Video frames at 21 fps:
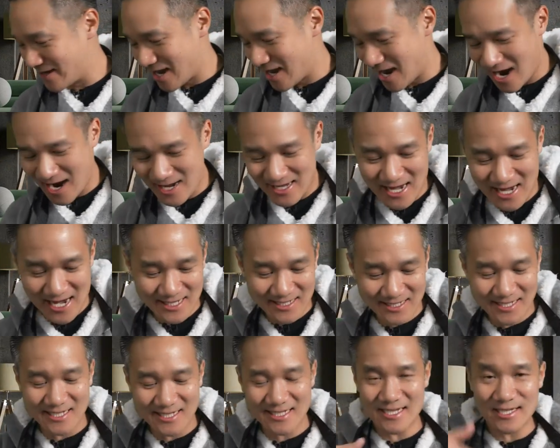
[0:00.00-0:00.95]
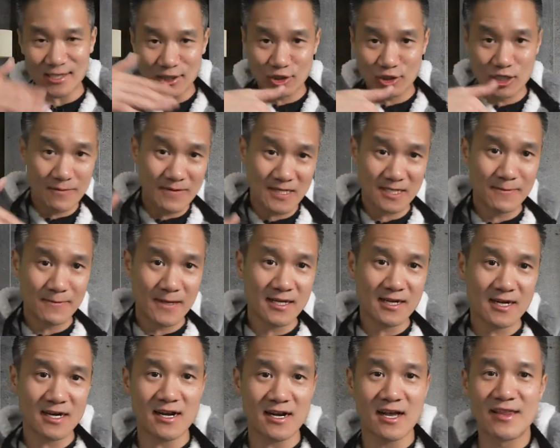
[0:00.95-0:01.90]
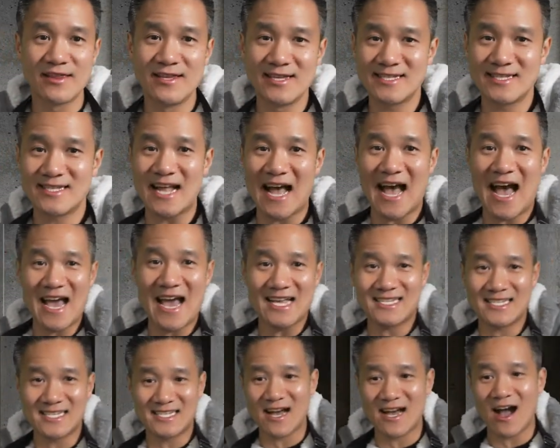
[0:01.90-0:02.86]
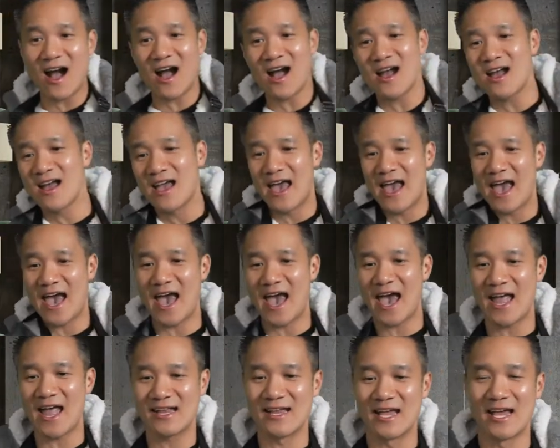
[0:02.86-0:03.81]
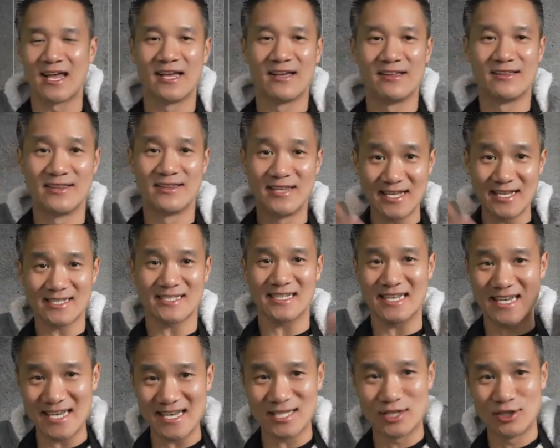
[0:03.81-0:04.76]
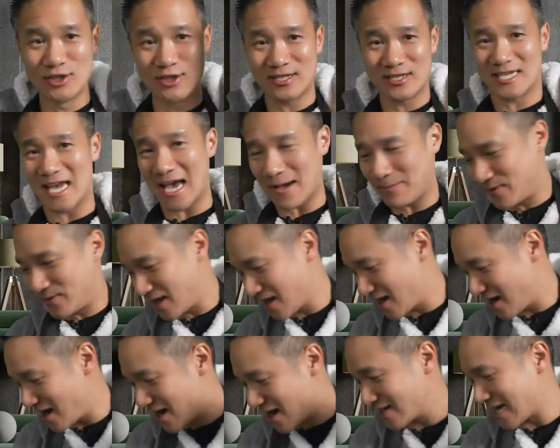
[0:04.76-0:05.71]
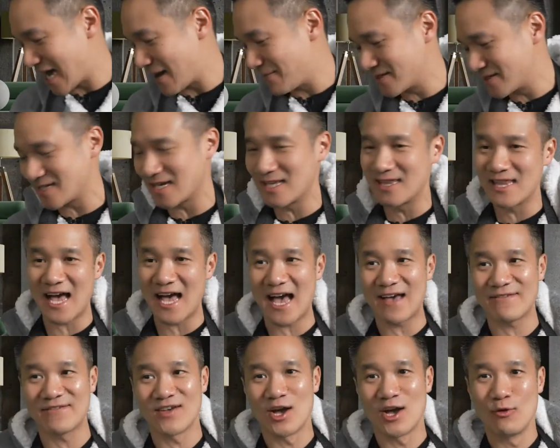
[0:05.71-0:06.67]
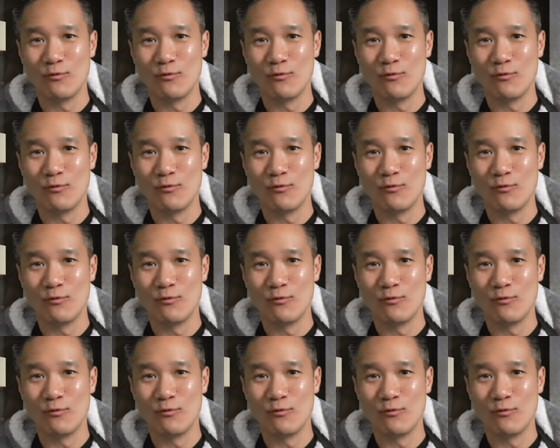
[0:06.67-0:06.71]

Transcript: Alright guys, this is a Tribit speaker, this is the iCigar, and this is UTECHPIA on Amazon Live.